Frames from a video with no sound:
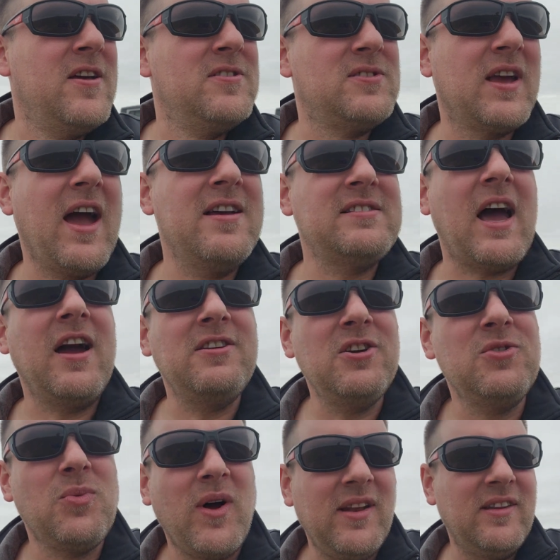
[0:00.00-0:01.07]
So guys, I
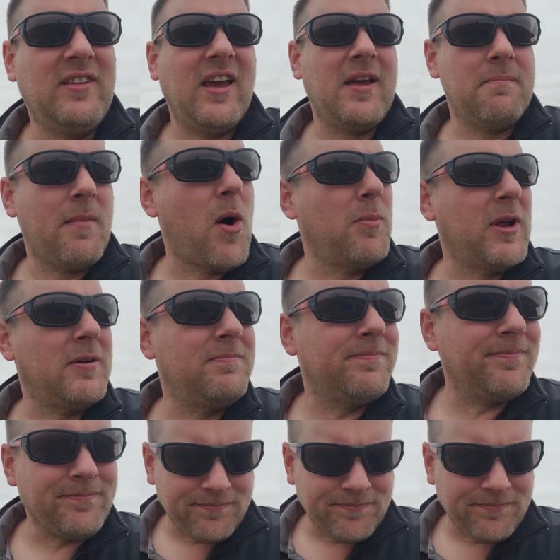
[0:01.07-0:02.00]
just wanted to take a moment,